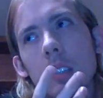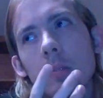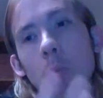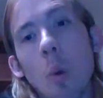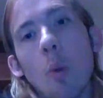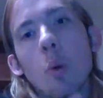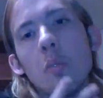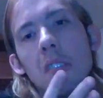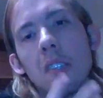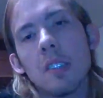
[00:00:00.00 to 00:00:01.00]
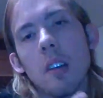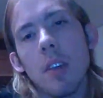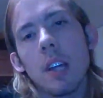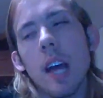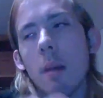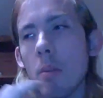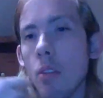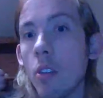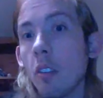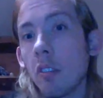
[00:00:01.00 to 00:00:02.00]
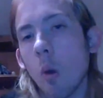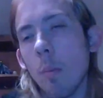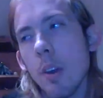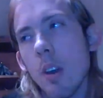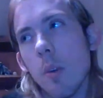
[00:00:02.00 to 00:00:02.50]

morals and stuff like that, but then the Scorpio